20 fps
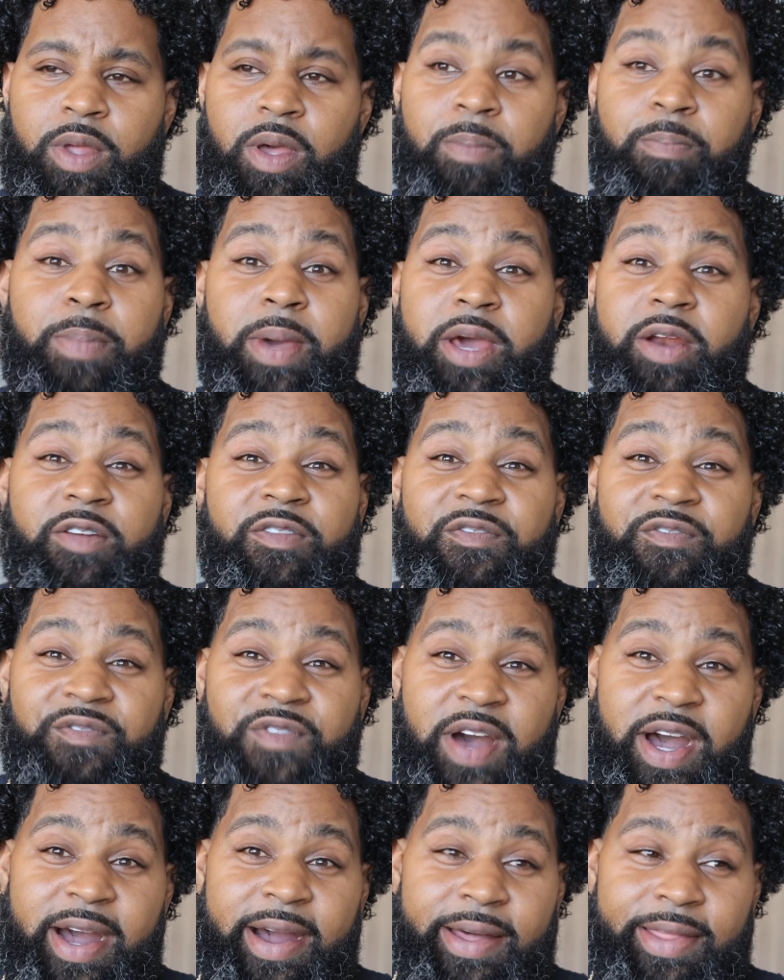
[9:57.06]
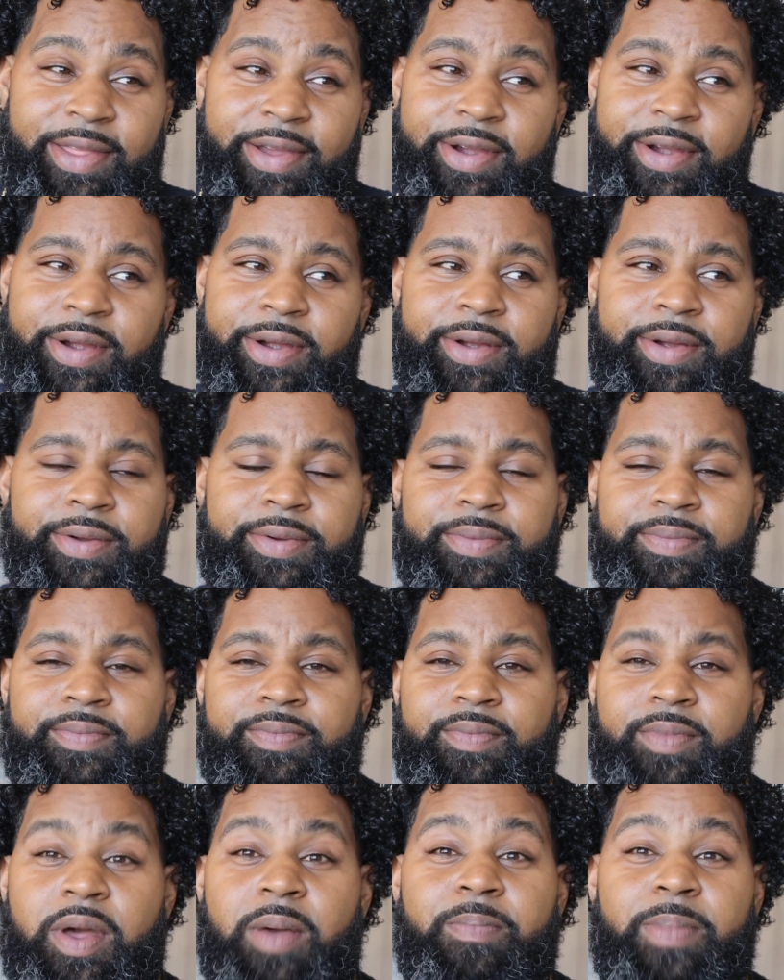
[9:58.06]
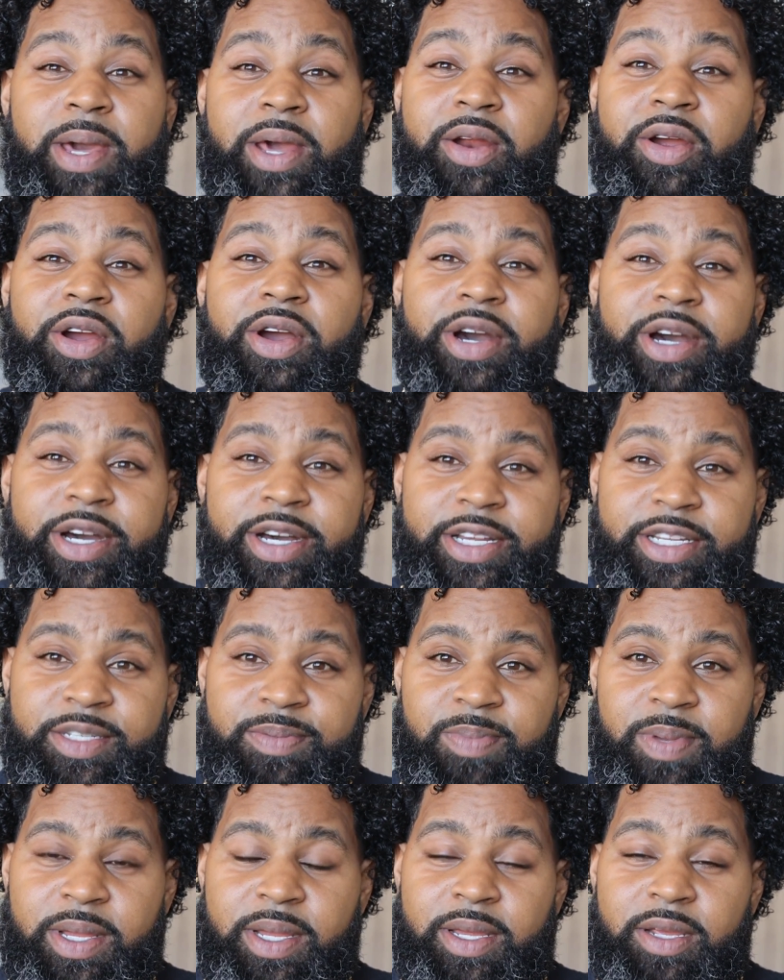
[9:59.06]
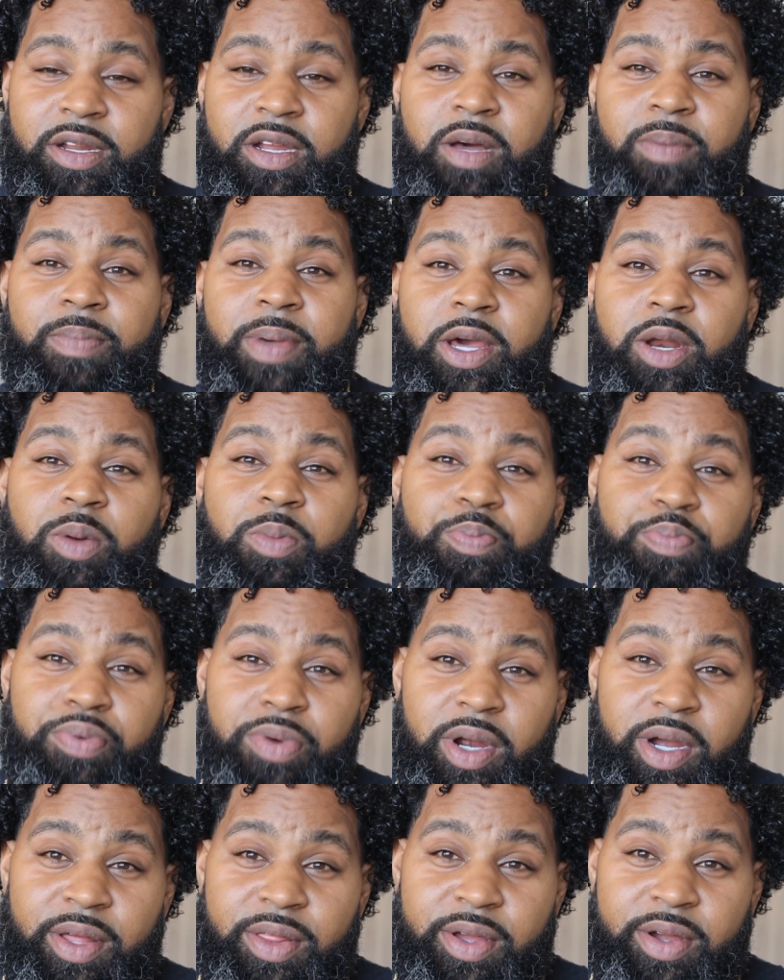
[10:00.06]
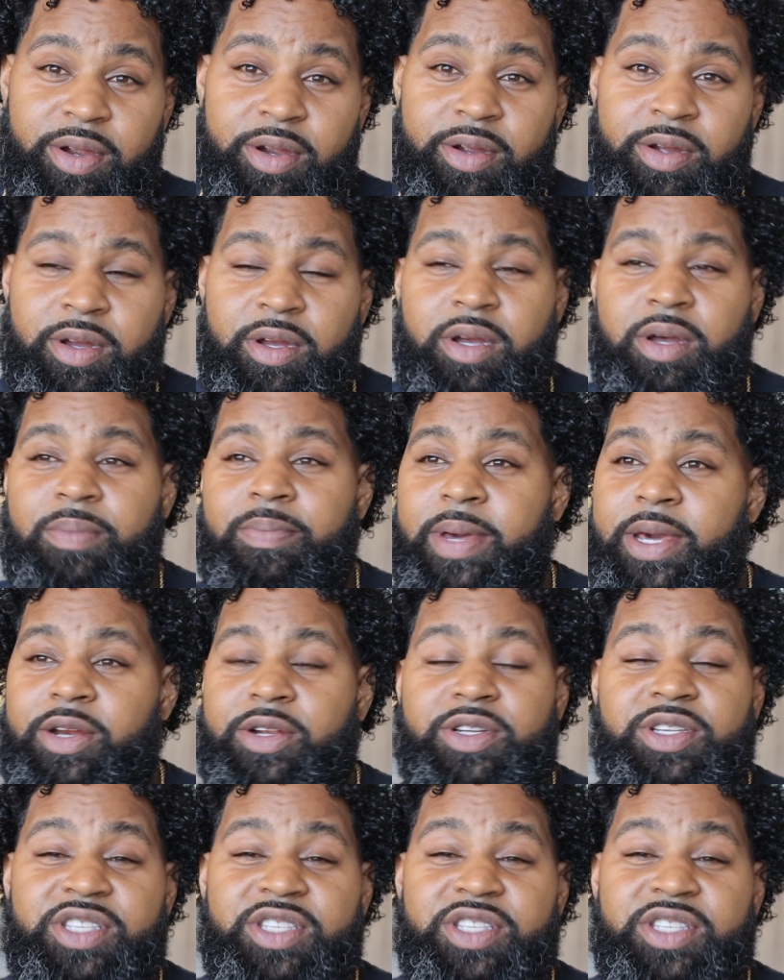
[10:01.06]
a better father, a better husband, a better brother, a better